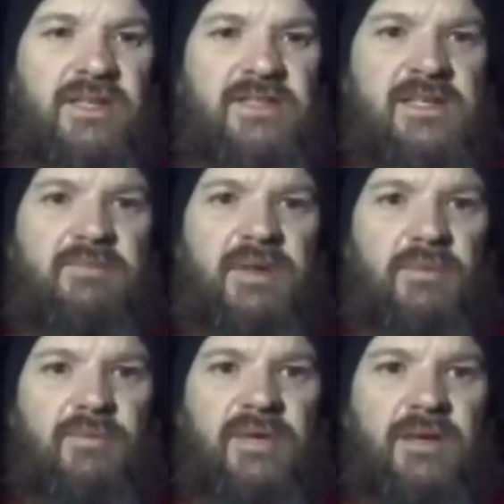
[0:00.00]
They said
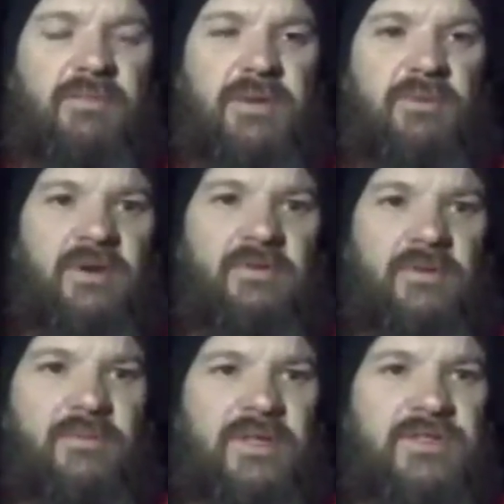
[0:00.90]
people pick people up
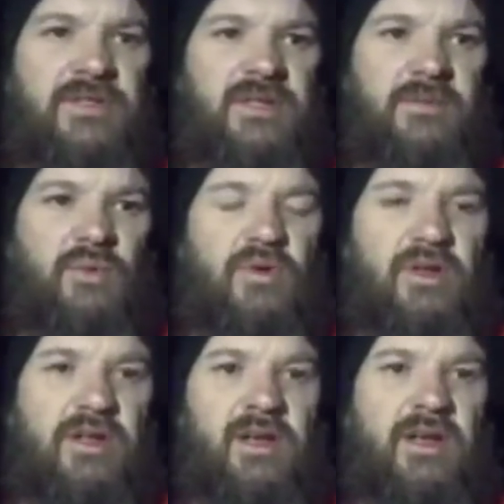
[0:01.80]
from the Mission in the
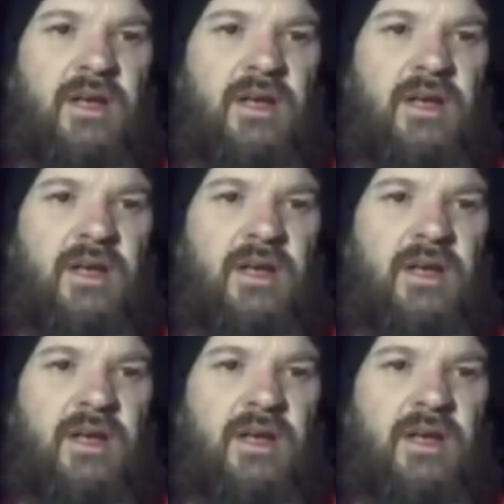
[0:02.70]
morning.